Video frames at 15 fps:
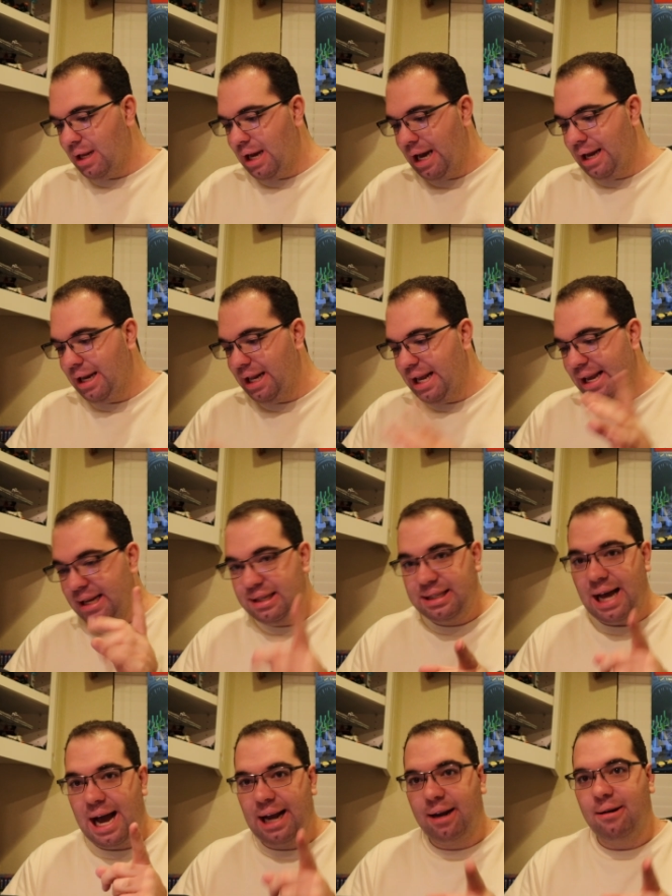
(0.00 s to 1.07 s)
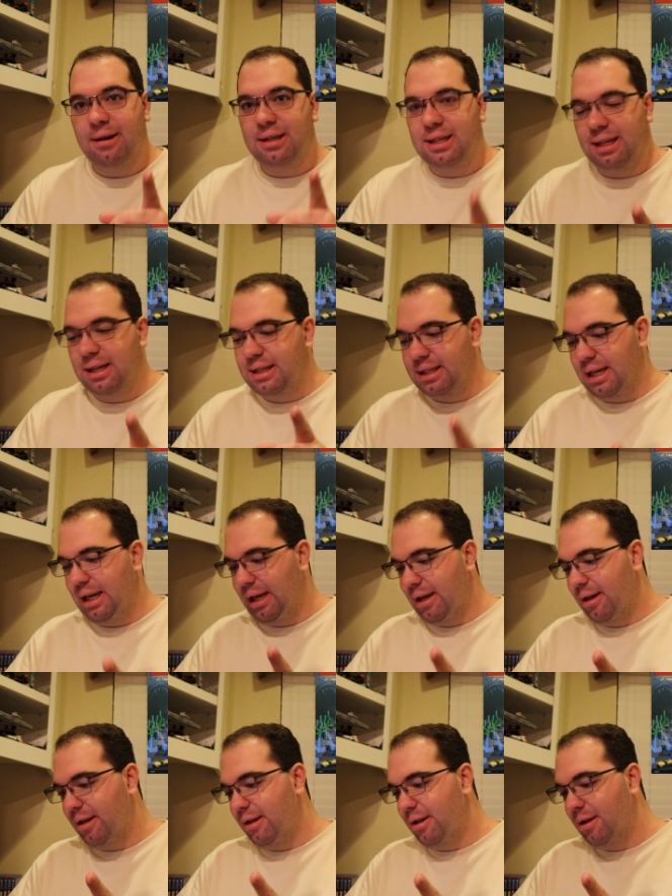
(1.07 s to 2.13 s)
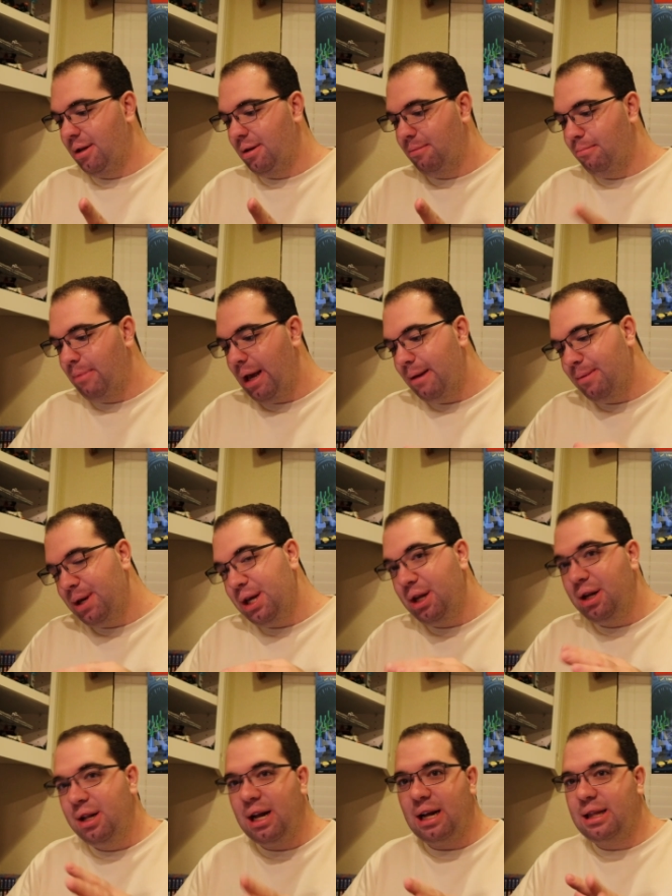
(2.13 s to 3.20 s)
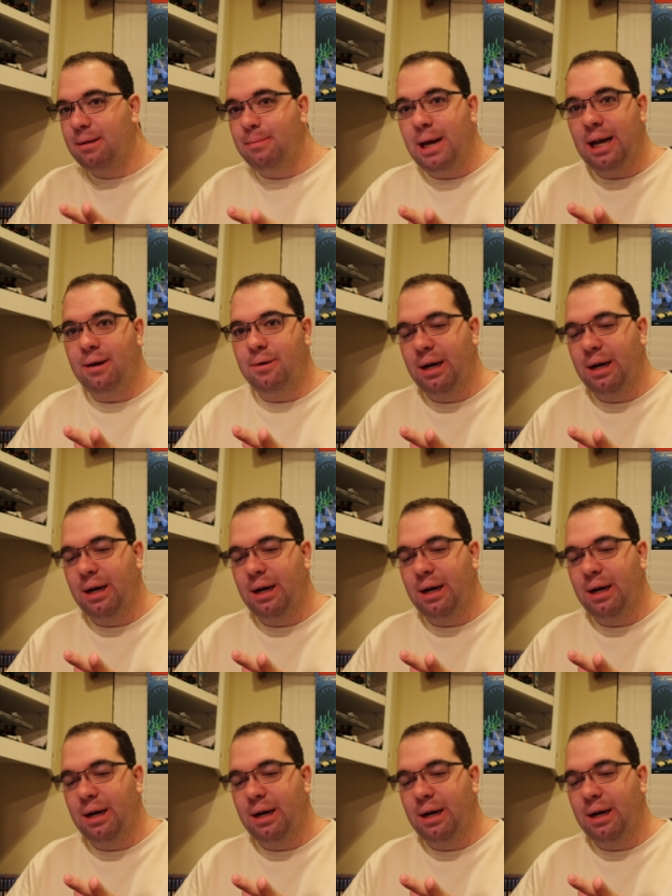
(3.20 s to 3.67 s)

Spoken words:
And it is accurate to the scene. Maybe not the manta